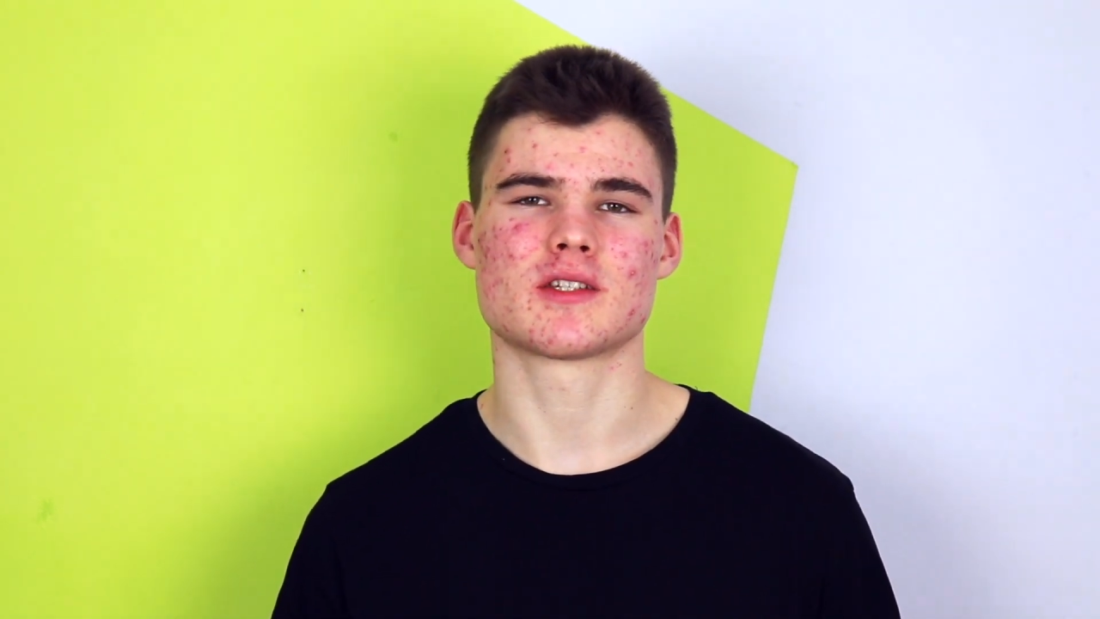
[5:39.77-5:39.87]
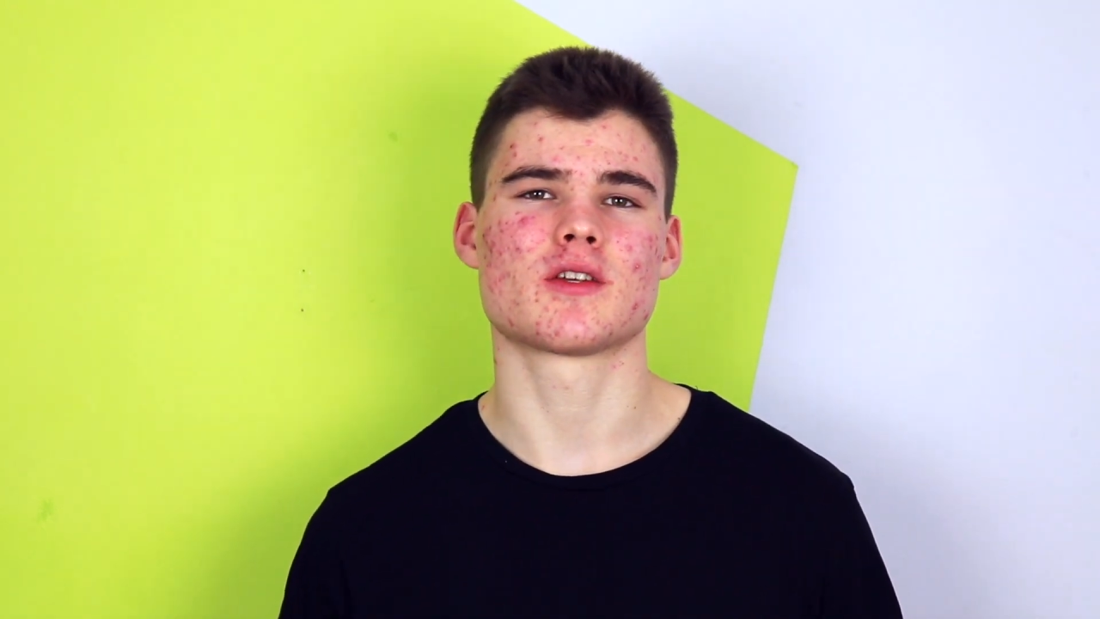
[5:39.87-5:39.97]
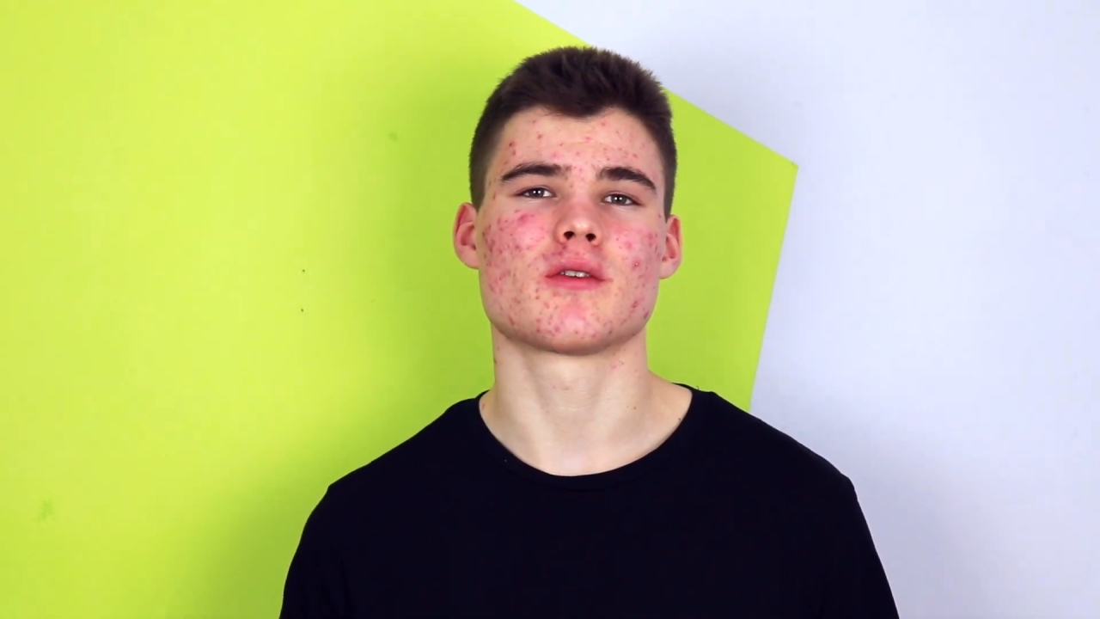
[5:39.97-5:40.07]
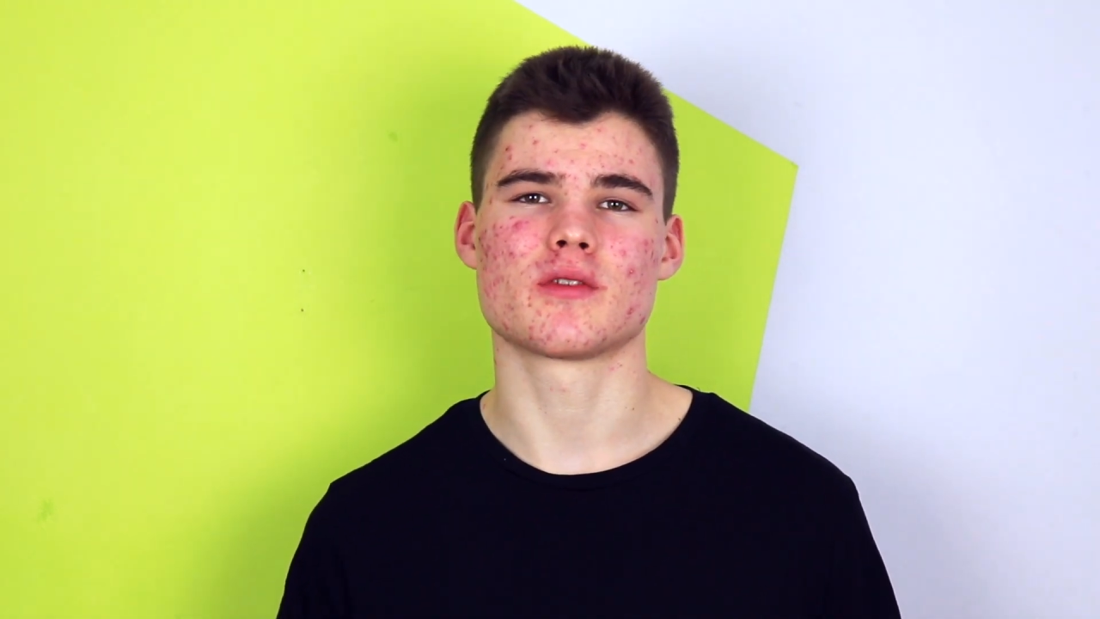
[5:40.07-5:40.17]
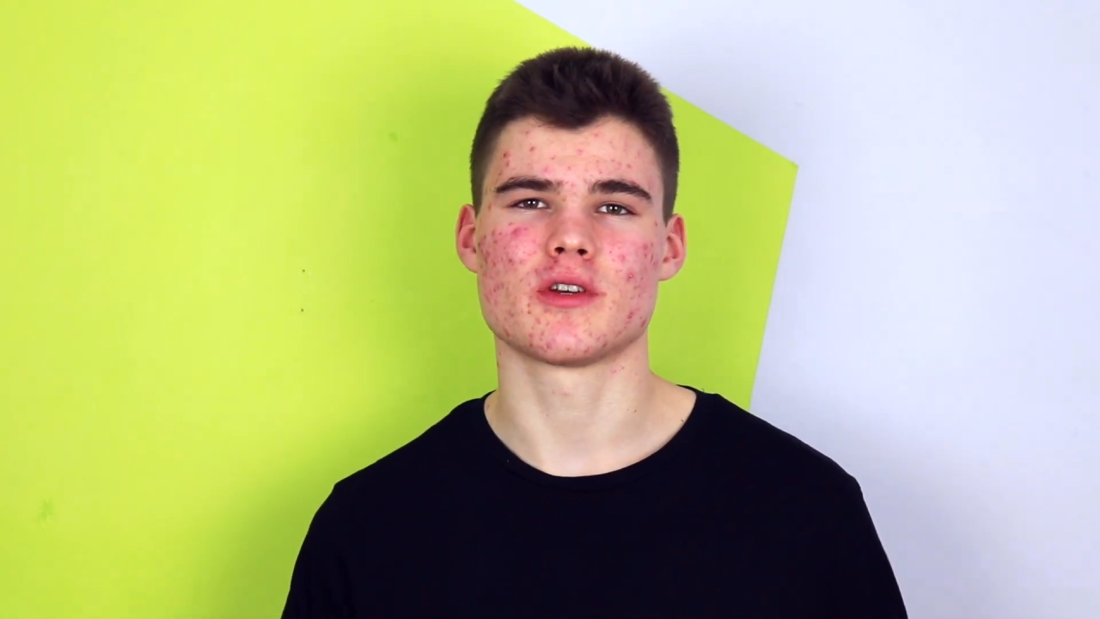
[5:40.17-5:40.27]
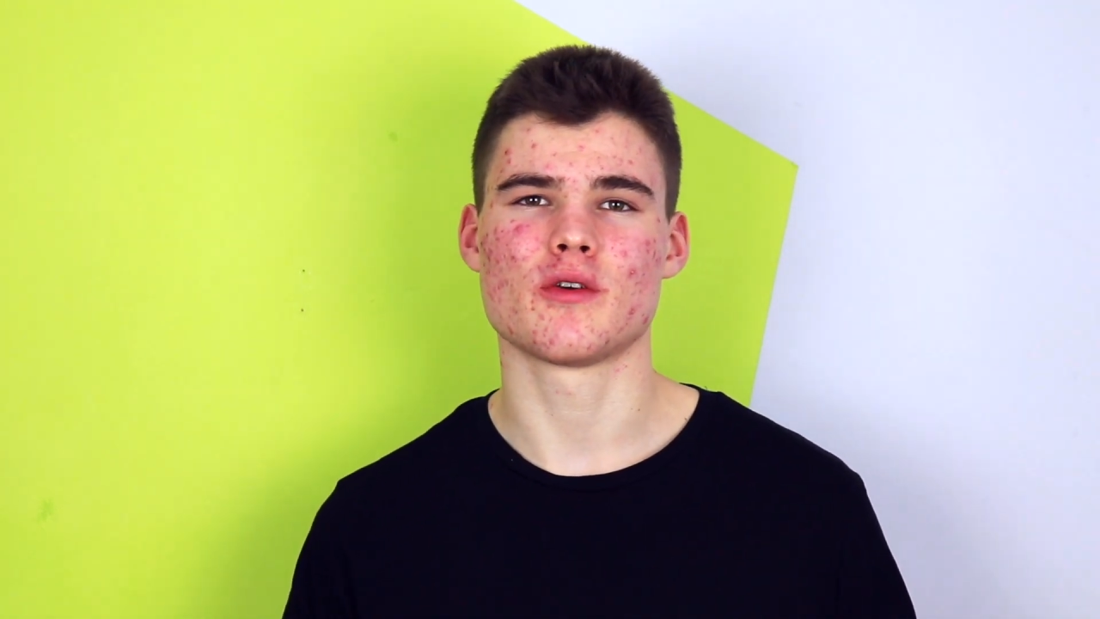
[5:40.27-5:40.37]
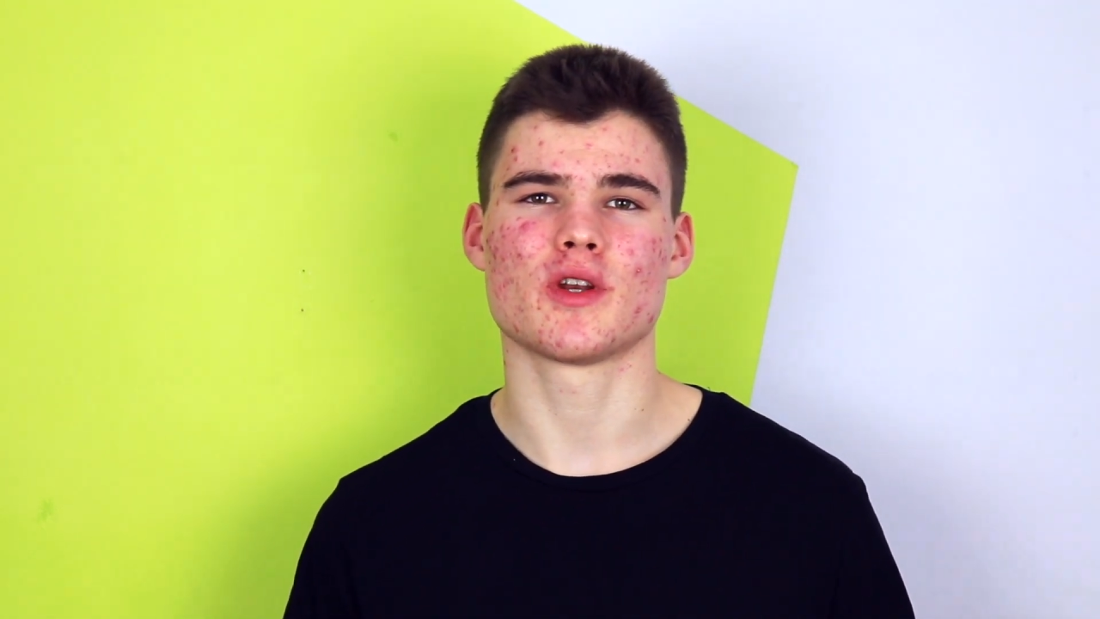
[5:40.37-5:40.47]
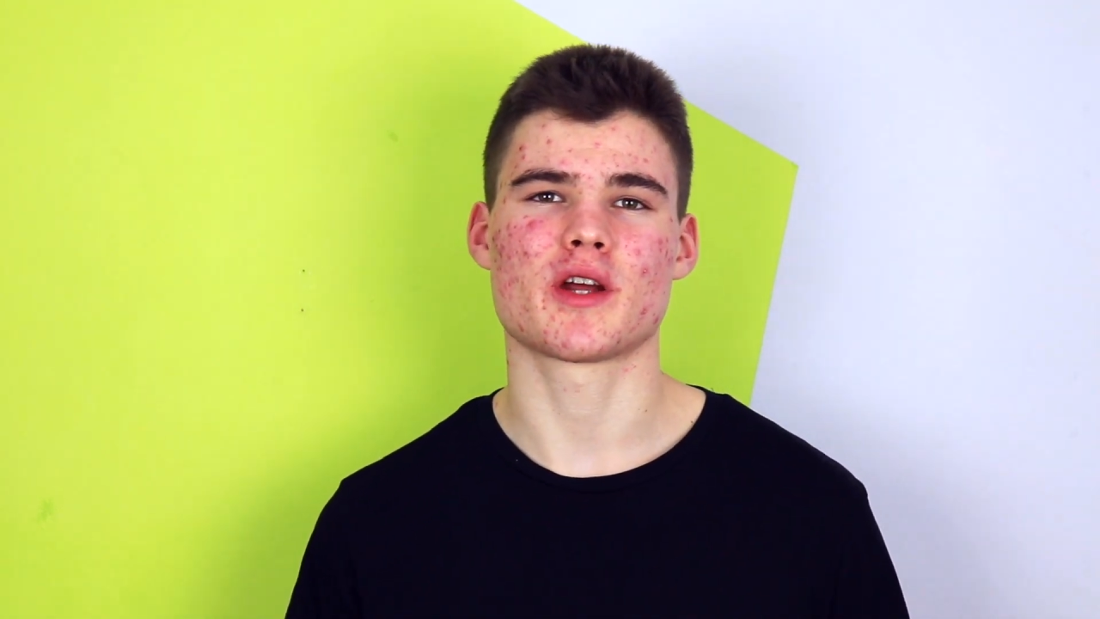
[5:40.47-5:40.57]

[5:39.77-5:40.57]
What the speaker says: So the Note